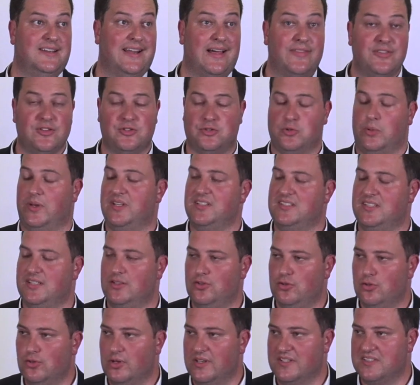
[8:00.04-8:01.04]
another 20
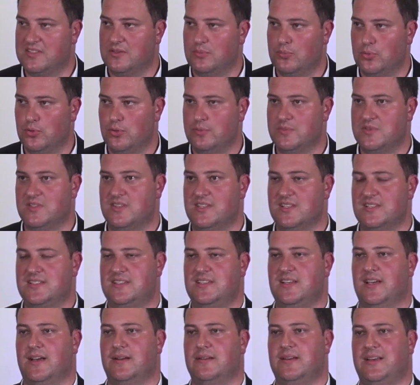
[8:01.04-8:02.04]
new litter booms this
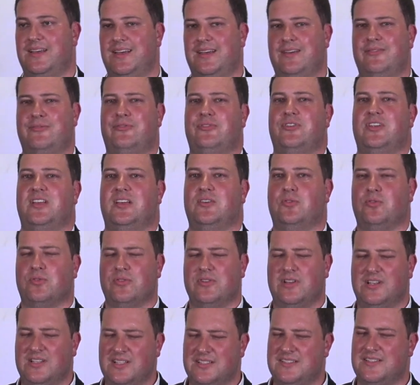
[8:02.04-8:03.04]
year. All
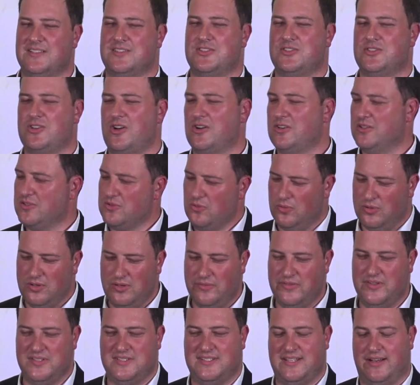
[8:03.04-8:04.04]
the litter socks, all
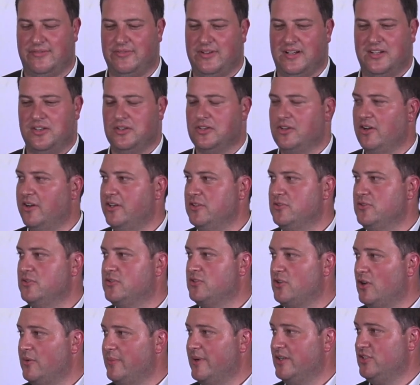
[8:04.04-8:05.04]
of this stuff. I could go into
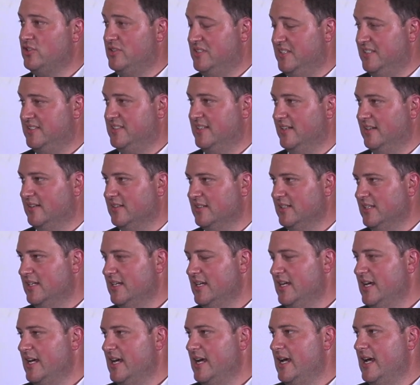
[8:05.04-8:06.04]
so much detail,
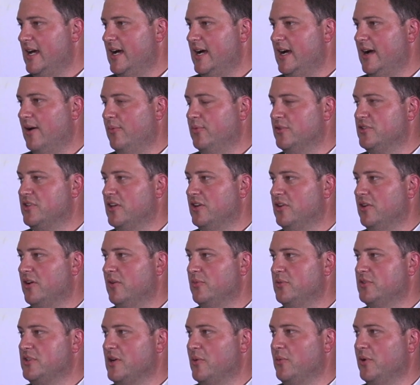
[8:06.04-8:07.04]
which
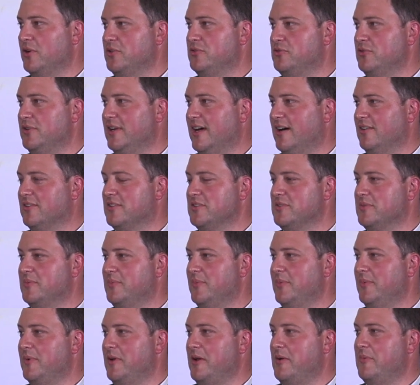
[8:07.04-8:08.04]
I won't do now,
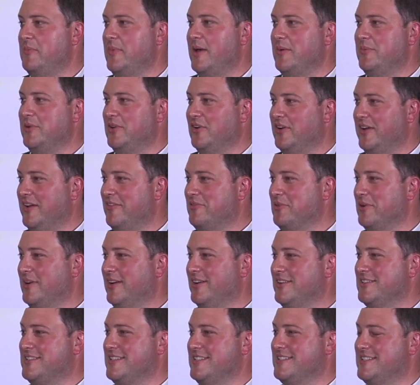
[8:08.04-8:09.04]
because maybe not everyone
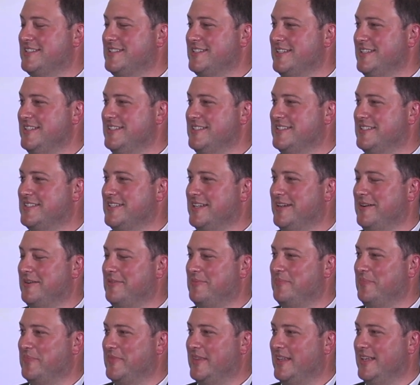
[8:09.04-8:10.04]
else is
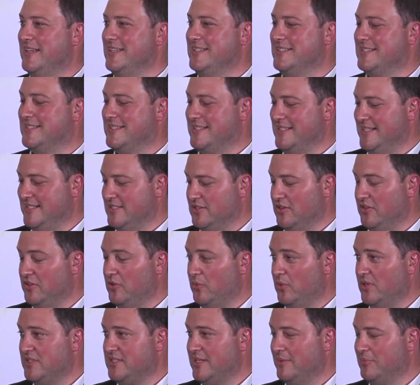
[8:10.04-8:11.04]
on the
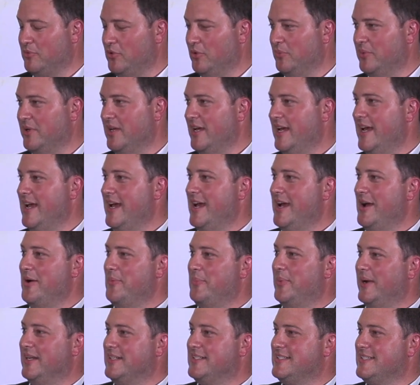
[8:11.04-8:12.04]
WhatsApp group.
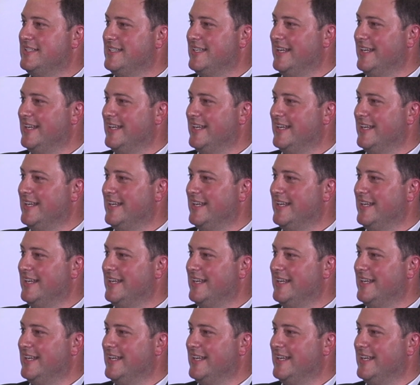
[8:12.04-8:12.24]
But